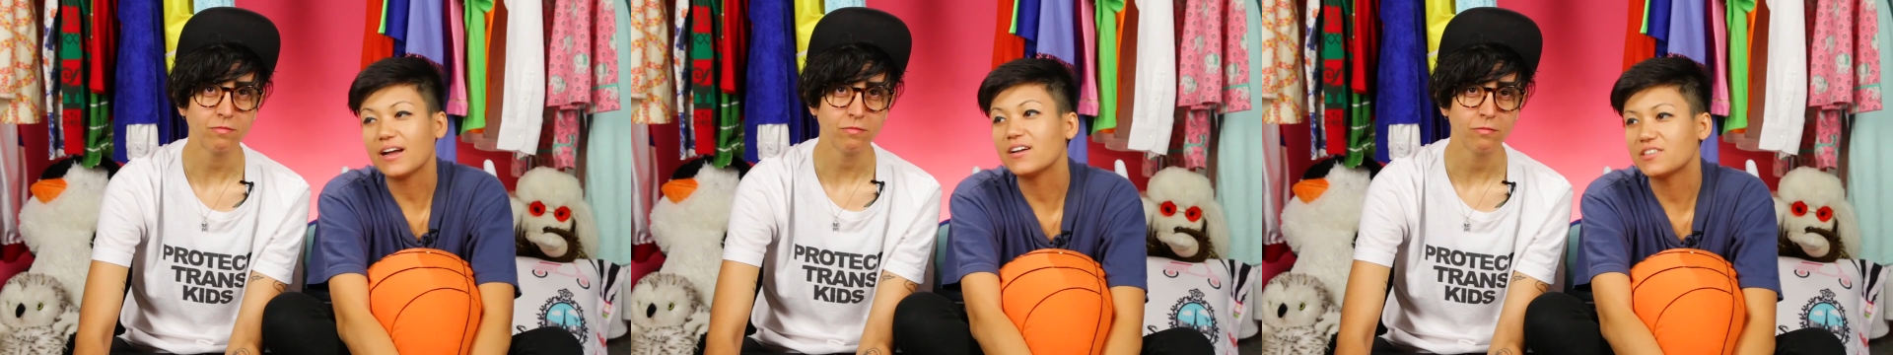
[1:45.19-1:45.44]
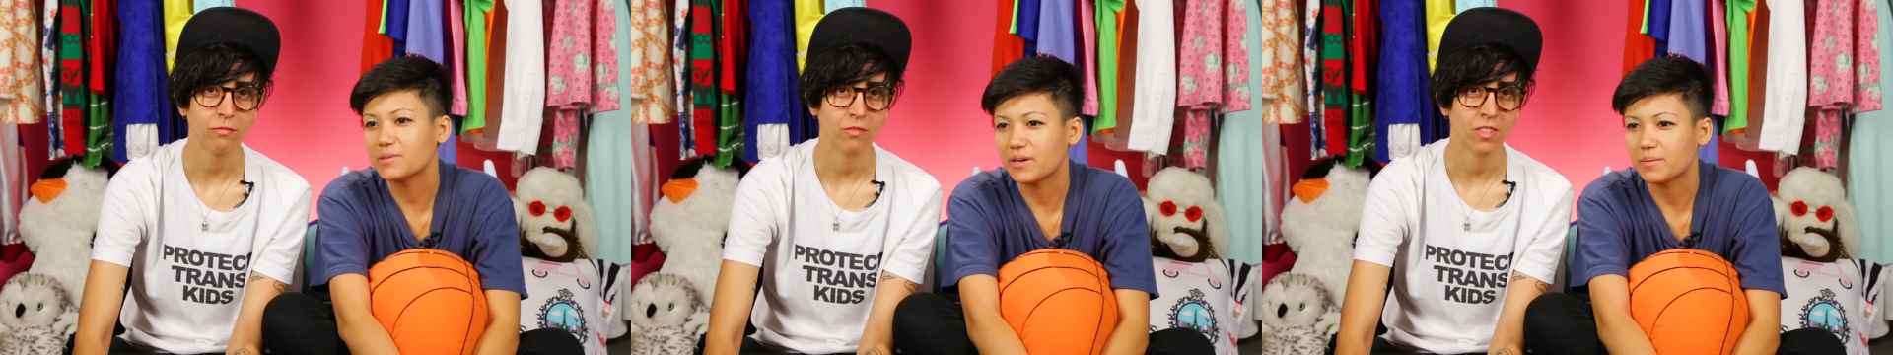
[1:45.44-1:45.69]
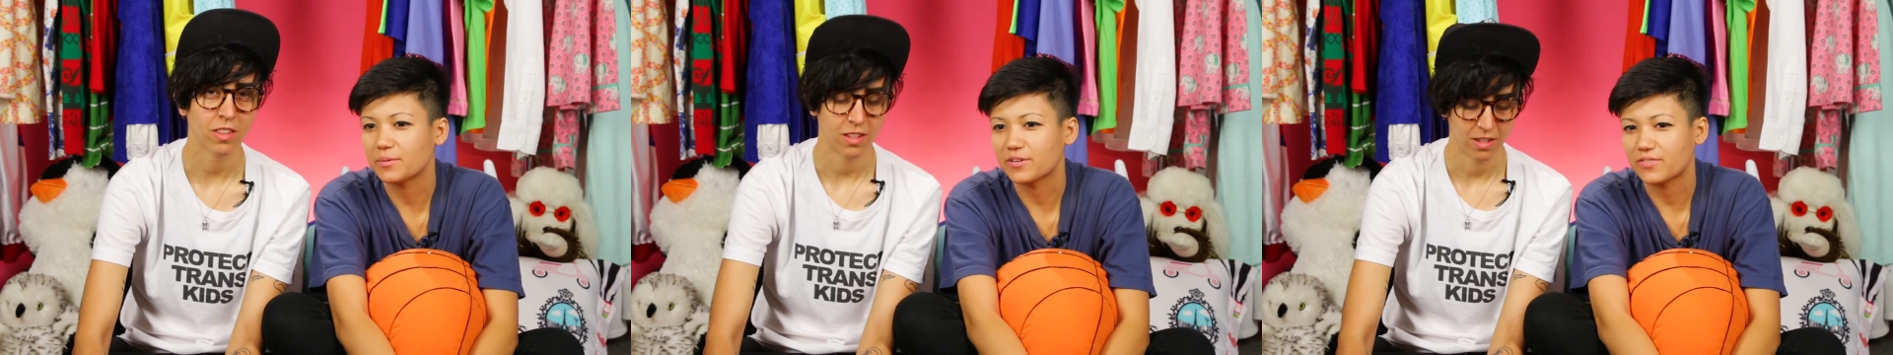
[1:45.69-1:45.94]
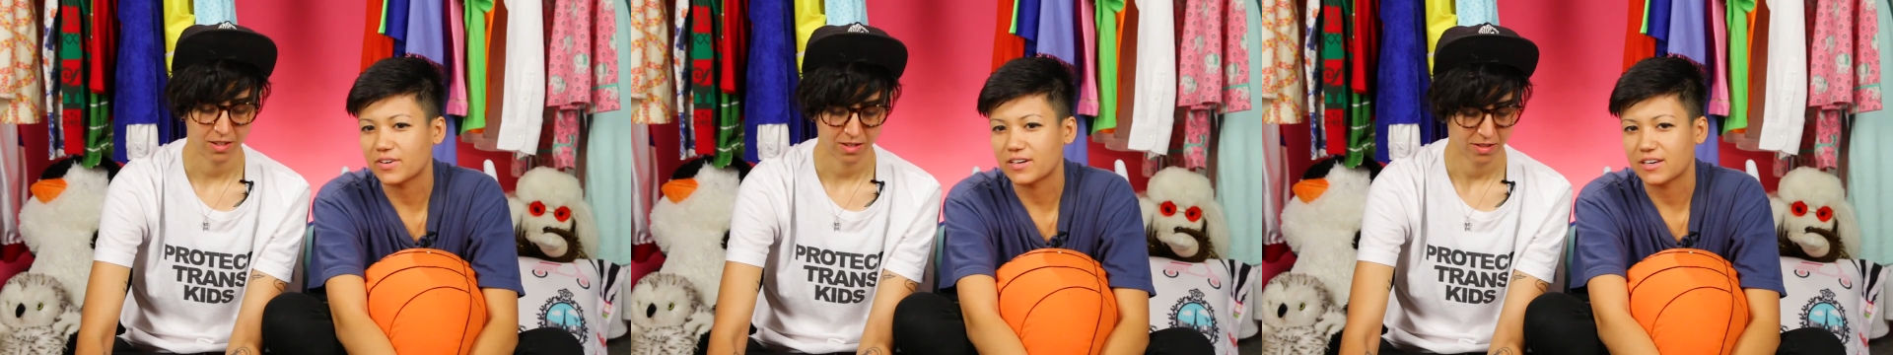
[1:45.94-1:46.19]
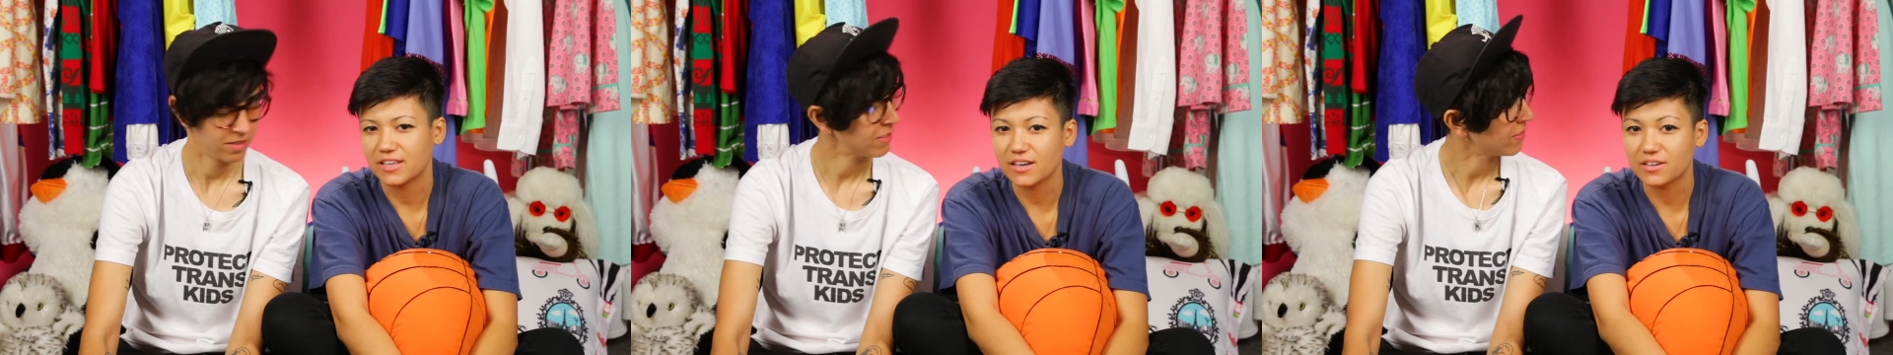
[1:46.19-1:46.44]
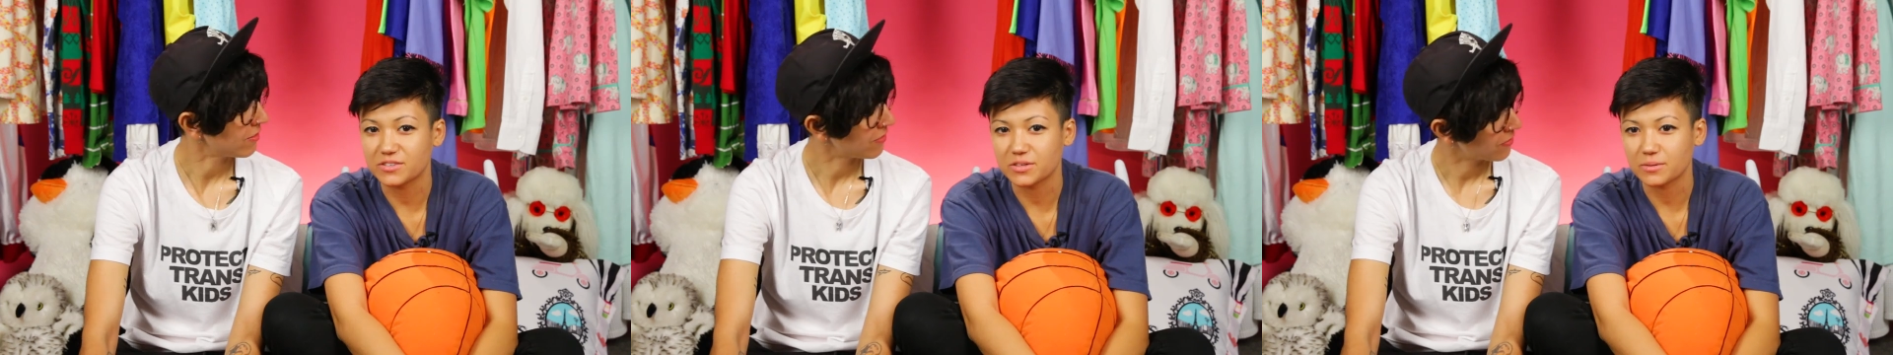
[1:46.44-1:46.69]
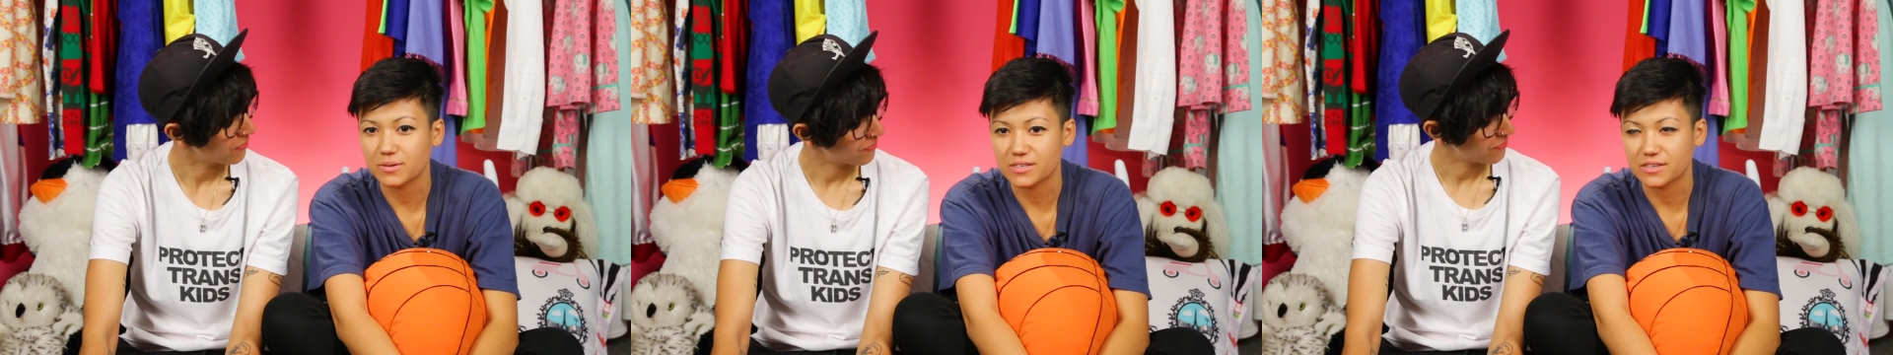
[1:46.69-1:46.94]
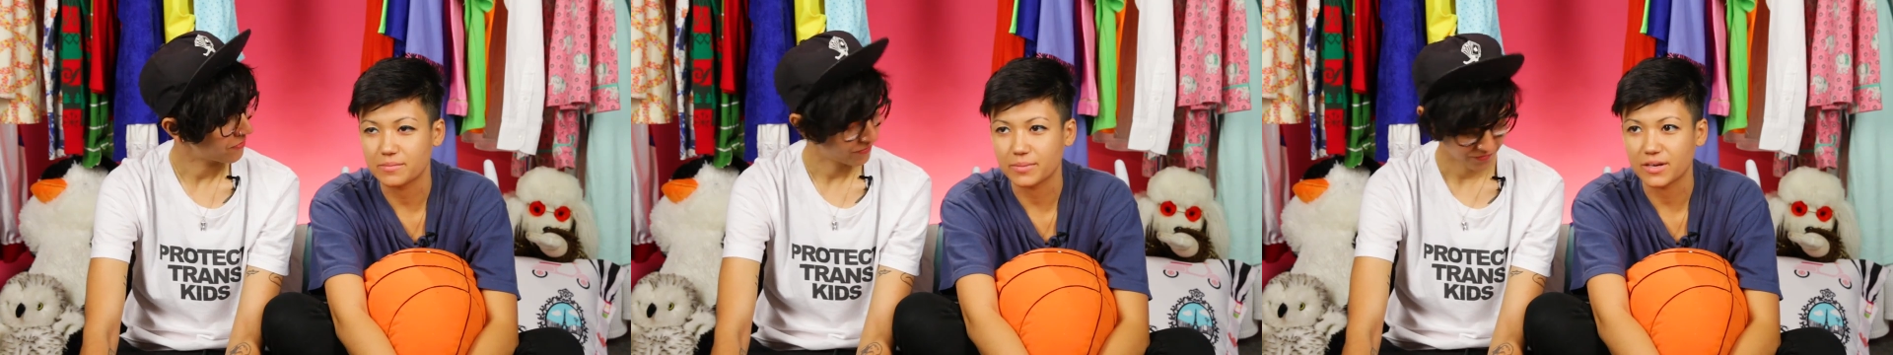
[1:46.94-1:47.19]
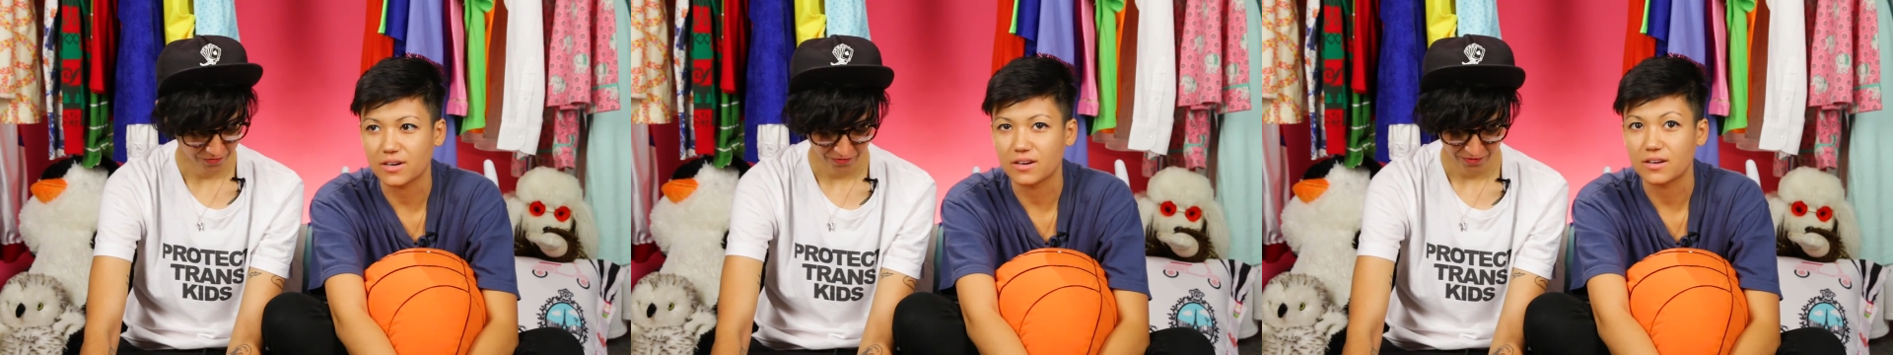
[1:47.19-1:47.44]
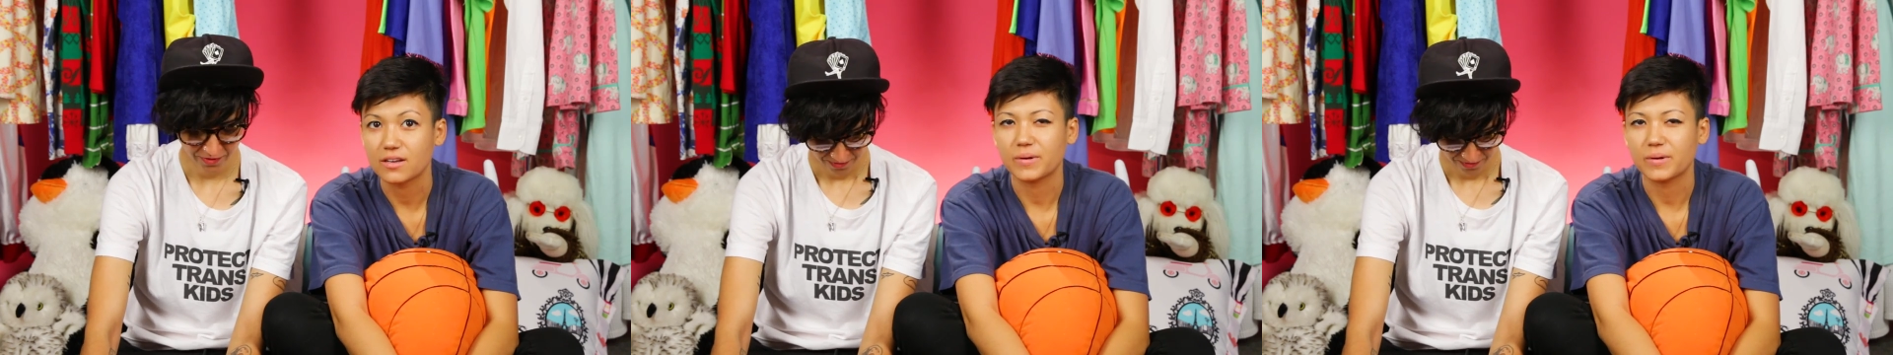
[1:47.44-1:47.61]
Speaker 1: I also had a boyfriend, and he also wasn't a beard,